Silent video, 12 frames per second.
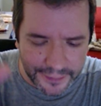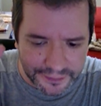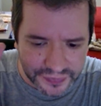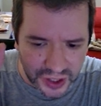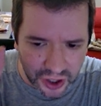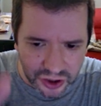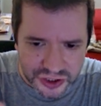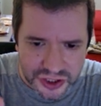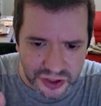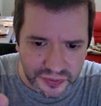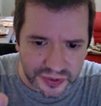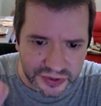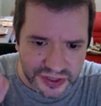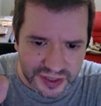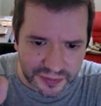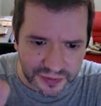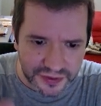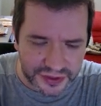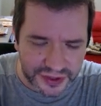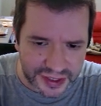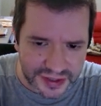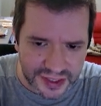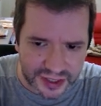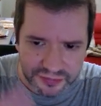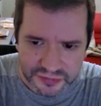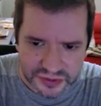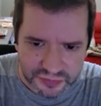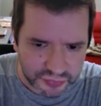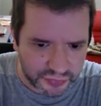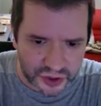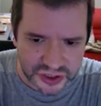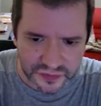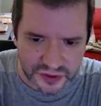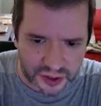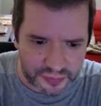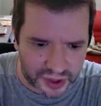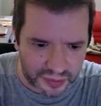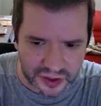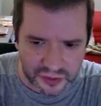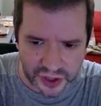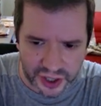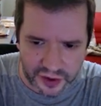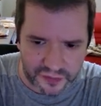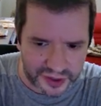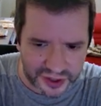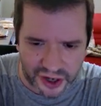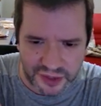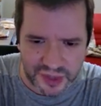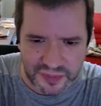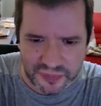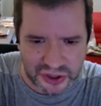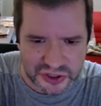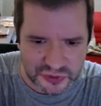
Also, some of the things that most of you are probably aware of regarding my books,